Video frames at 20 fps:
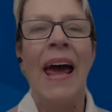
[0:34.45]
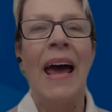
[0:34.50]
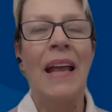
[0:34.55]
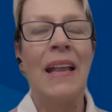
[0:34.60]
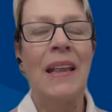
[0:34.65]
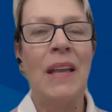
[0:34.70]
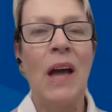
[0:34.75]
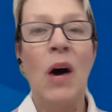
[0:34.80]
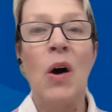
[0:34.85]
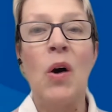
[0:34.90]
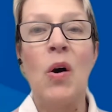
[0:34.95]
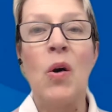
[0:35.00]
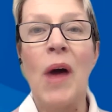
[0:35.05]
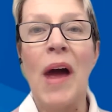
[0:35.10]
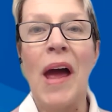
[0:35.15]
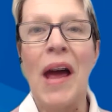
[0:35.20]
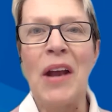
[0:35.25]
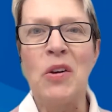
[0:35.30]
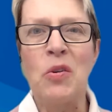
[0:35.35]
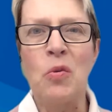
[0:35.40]
Hello,
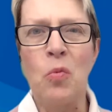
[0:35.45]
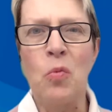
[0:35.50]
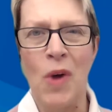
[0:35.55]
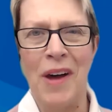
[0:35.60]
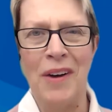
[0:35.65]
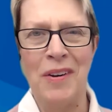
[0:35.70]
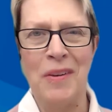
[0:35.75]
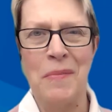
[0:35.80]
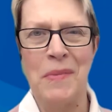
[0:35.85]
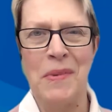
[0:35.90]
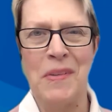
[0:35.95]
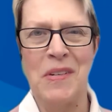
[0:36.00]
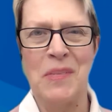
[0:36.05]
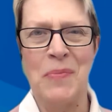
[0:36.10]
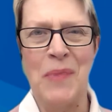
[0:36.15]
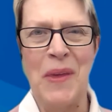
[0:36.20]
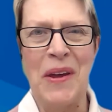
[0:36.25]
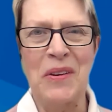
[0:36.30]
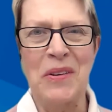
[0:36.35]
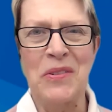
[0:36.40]
and welcome to
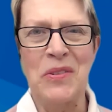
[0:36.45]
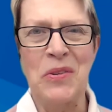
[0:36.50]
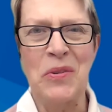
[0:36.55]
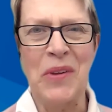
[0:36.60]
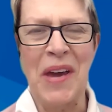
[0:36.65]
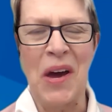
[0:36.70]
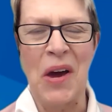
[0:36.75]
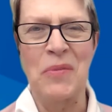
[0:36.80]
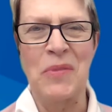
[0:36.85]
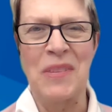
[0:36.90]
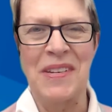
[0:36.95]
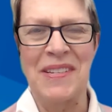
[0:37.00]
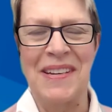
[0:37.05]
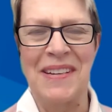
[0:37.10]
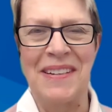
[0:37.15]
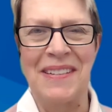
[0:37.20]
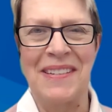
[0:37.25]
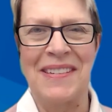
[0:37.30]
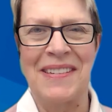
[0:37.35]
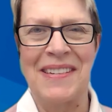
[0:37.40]
Speakers Who Get
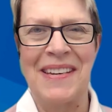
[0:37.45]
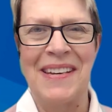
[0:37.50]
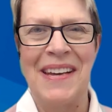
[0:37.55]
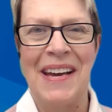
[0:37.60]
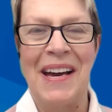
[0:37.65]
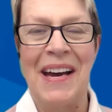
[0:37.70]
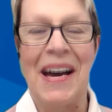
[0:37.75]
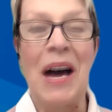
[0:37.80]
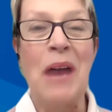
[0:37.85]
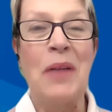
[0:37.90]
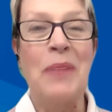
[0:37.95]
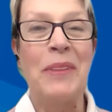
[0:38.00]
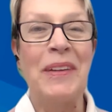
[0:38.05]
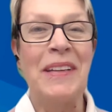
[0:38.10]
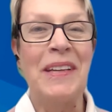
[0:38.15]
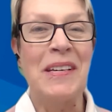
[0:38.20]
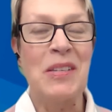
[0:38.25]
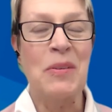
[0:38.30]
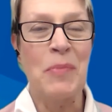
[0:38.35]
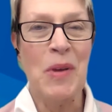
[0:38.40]
Results. I'm
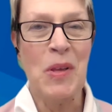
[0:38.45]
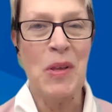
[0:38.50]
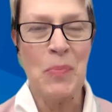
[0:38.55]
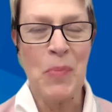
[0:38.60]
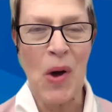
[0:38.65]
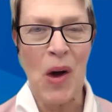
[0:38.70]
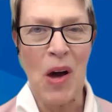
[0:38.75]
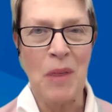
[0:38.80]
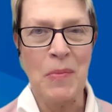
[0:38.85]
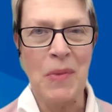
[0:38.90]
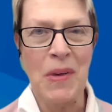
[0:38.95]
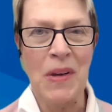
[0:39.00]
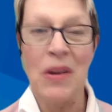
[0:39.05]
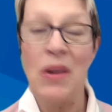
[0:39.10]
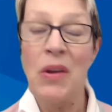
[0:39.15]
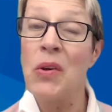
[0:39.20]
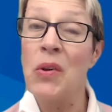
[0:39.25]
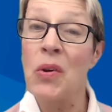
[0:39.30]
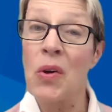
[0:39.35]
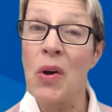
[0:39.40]
Elizabeth
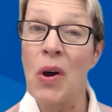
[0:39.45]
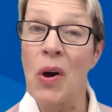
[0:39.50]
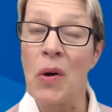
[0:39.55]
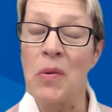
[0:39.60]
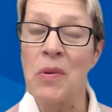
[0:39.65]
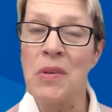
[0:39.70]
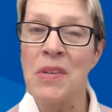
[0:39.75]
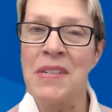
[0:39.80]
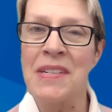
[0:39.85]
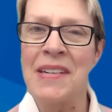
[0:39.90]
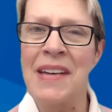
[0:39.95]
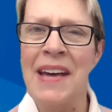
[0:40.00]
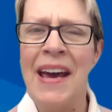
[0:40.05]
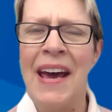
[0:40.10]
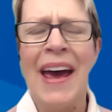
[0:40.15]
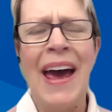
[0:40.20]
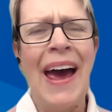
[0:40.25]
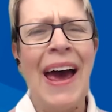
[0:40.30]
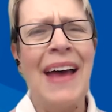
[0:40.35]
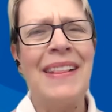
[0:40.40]
Bachman, your host,
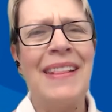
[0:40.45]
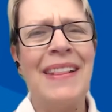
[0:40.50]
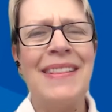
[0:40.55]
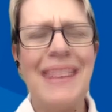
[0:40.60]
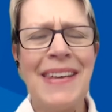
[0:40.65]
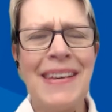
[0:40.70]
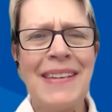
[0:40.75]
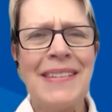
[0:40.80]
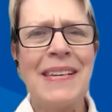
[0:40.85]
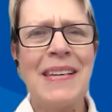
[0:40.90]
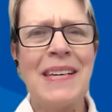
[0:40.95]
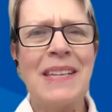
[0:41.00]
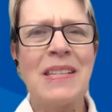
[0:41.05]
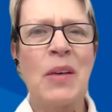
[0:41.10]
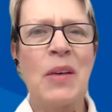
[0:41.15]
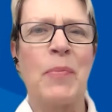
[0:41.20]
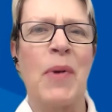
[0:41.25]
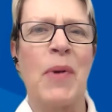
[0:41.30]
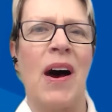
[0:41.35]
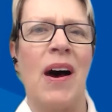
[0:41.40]
and this is
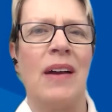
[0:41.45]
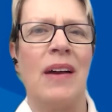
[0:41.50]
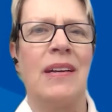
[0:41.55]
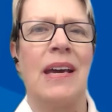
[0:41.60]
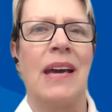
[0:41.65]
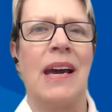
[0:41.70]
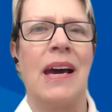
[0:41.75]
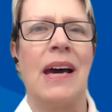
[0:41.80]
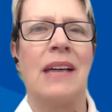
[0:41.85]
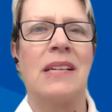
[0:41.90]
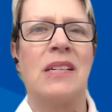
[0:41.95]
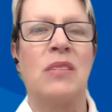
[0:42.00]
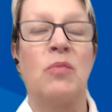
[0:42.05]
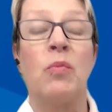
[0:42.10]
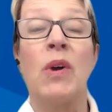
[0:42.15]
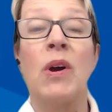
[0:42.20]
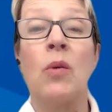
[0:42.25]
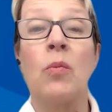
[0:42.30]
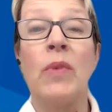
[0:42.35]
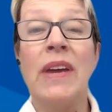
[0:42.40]
the podcast
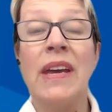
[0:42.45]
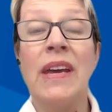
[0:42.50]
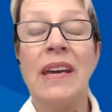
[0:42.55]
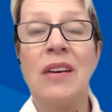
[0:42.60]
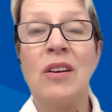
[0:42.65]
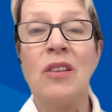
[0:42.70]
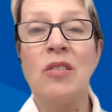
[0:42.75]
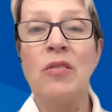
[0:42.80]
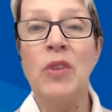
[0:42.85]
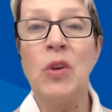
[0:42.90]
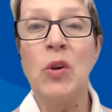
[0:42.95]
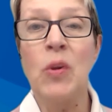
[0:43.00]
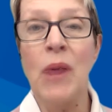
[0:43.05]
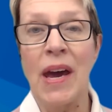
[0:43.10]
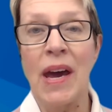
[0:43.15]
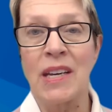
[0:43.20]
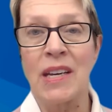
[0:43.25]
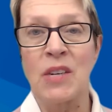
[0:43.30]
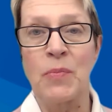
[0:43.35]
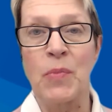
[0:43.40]
where we interview
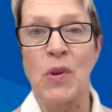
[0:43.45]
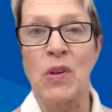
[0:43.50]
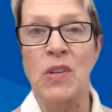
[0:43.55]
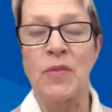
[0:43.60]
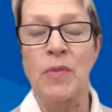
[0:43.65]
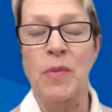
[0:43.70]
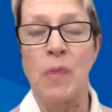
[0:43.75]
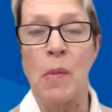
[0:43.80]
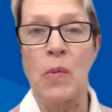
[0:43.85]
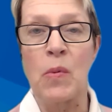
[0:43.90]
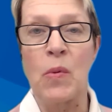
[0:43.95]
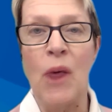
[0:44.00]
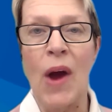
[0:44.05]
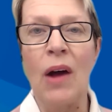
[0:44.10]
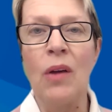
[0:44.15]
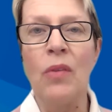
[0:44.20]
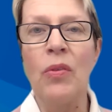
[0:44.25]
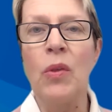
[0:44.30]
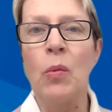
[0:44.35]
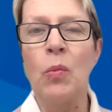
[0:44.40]
experts from
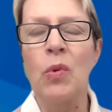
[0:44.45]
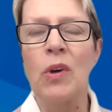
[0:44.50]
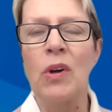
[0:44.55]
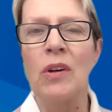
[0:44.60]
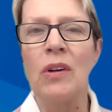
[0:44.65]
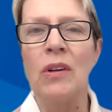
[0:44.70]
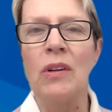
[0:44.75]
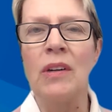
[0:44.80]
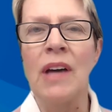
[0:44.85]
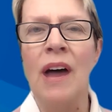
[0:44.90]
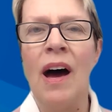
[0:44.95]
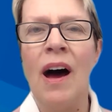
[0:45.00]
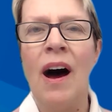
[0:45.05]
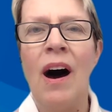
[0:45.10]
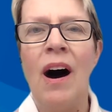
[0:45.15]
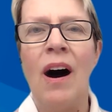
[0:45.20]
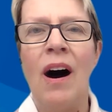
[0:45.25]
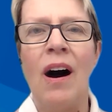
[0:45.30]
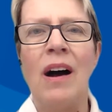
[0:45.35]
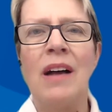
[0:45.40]
around the world
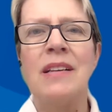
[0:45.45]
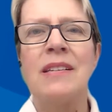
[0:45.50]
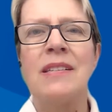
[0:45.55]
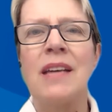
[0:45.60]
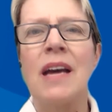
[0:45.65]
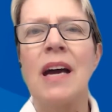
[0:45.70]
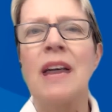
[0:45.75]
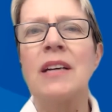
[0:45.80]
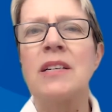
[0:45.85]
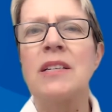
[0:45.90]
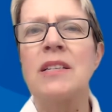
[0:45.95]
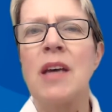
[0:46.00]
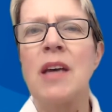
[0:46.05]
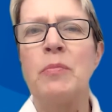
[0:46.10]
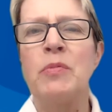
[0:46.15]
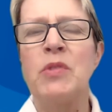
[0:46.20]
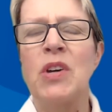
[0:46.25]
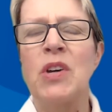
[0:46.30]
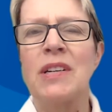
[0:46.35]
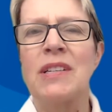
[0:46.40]
on such
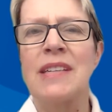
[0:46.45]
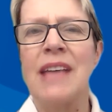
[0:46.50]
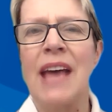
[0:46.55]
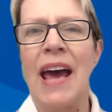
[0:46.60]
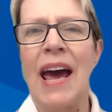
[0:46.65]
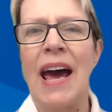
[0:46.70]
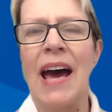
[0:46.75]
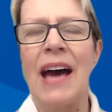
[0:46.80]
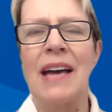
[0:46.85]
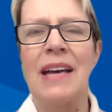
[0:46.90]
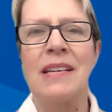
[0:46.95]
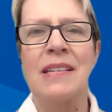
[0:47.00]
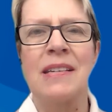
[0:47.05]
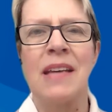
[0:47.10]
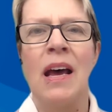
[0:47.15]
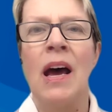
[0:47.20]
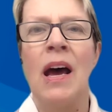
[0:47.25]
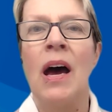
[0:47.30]
subjects as